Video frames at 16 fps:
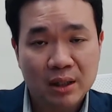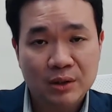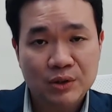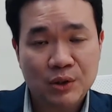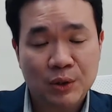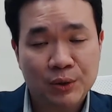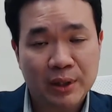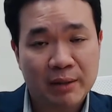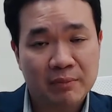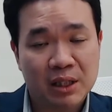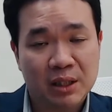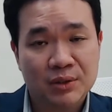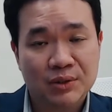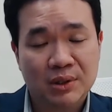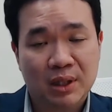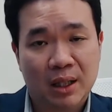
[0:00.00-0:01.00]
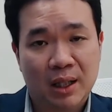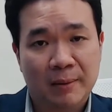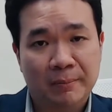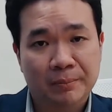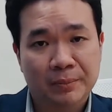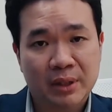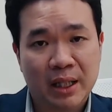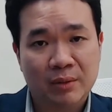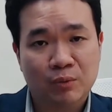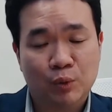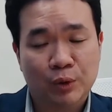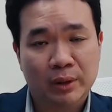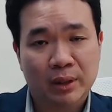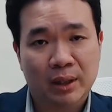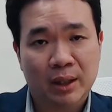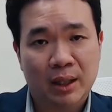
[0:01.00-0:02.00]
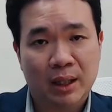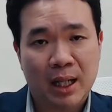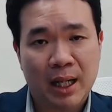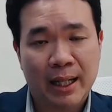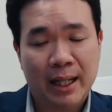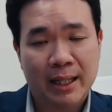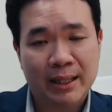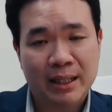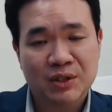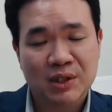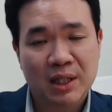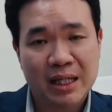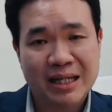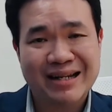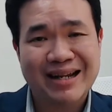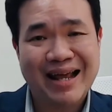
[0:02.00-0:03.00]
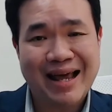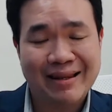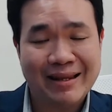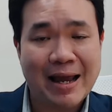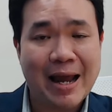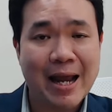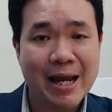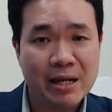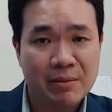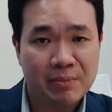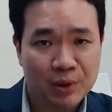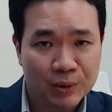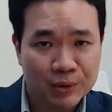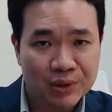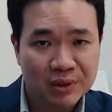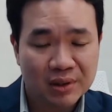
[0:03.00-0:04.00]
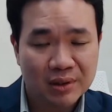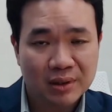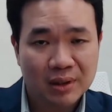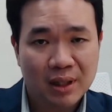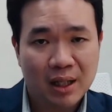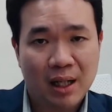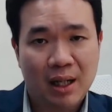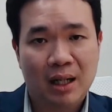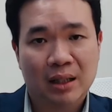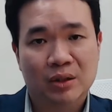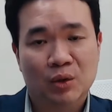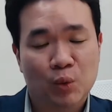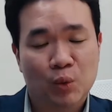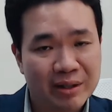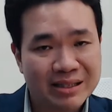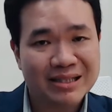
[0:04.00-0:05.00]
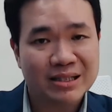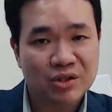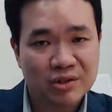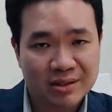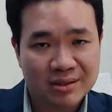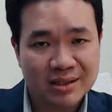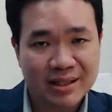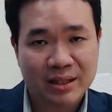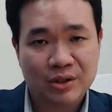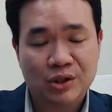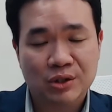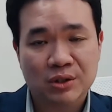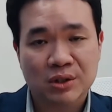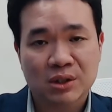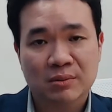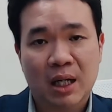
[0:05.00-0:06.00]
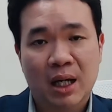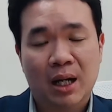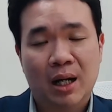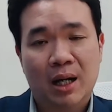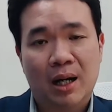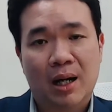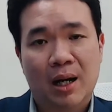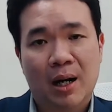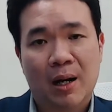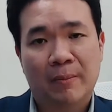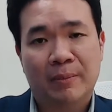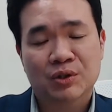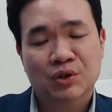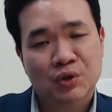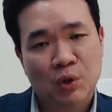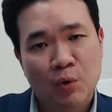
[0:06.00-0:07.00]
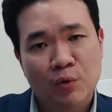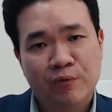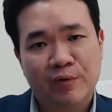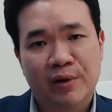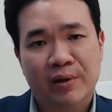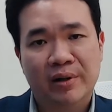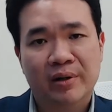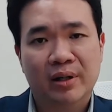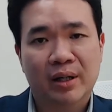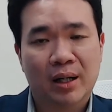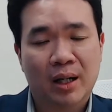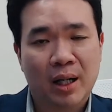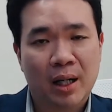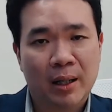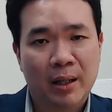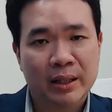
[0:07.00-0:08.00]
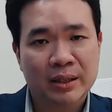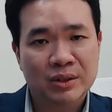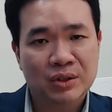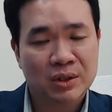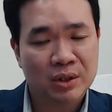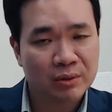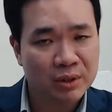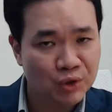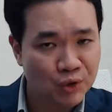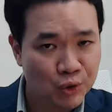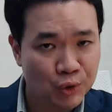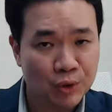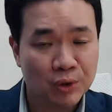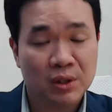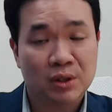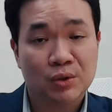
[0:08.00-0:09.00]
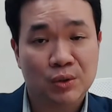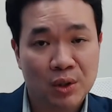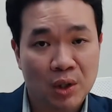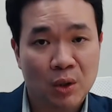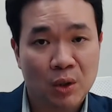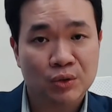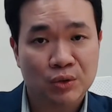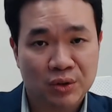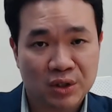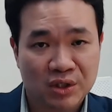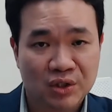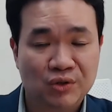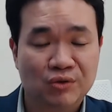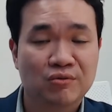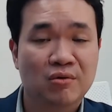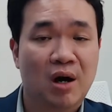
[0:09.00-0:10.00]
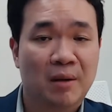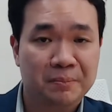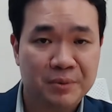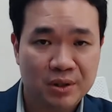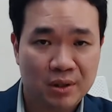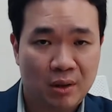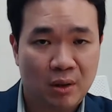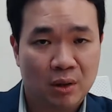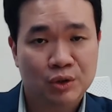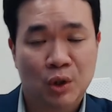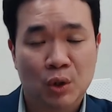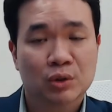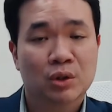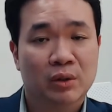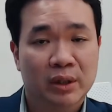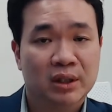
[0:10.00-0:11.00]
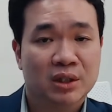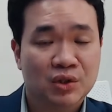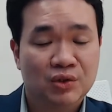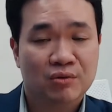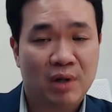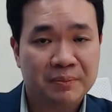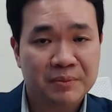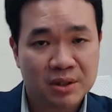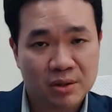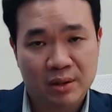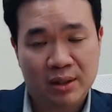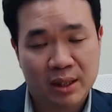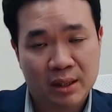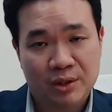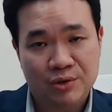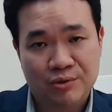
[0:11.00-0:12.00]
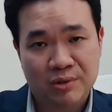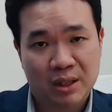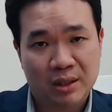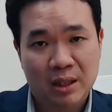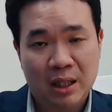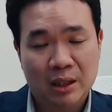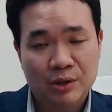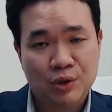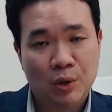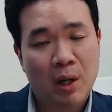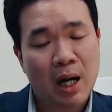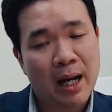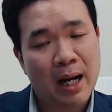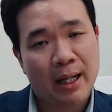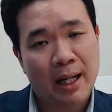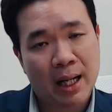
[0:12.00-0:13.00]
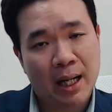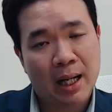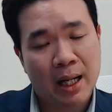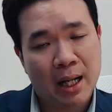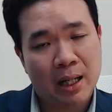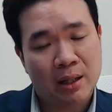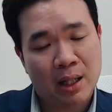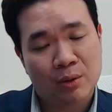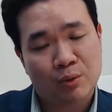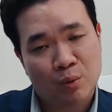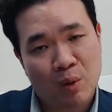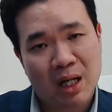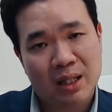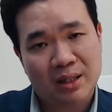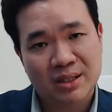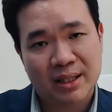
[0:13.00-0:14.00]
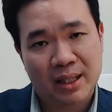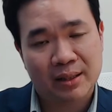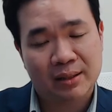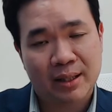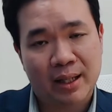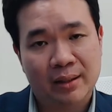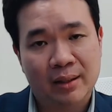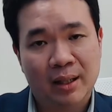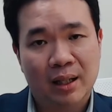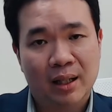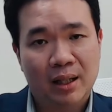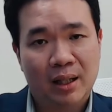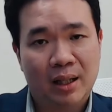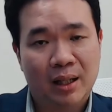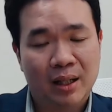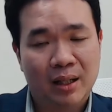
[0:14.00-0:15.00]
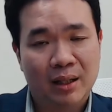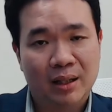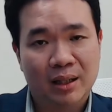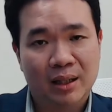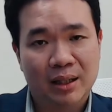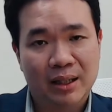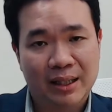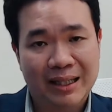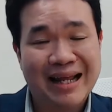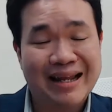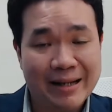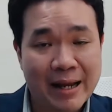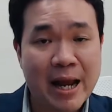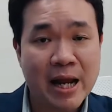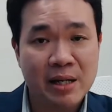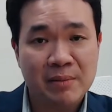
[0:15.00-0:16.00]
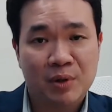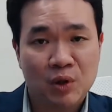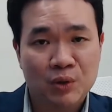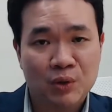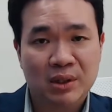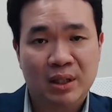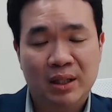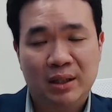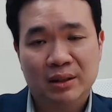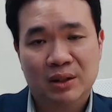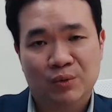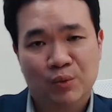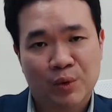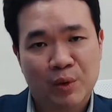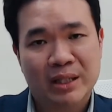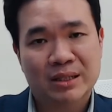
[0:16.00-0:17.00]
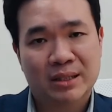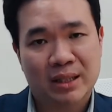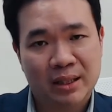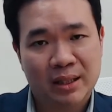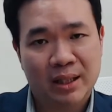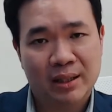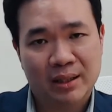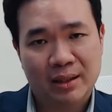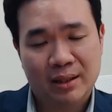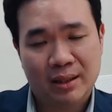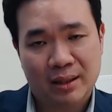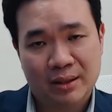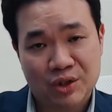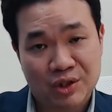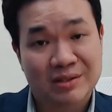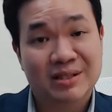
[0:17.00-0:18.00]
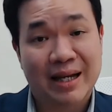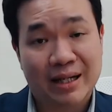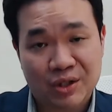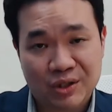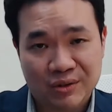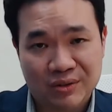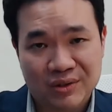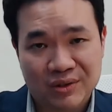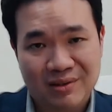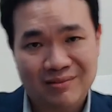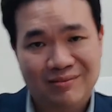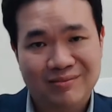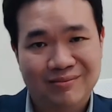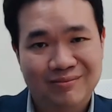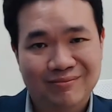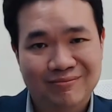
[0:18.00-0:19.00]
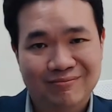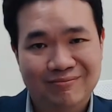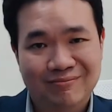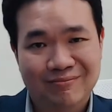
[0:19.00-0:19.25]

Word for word: So that means um, that would uh, I, I, can say it enables the real estate transactions uh, but so far, uh, it's still a journey to go to disrupt or totally disrupt the industry. Mm-hmm. So I, I, I, I while saying that uh, it enables the real estate uh, transactions mm.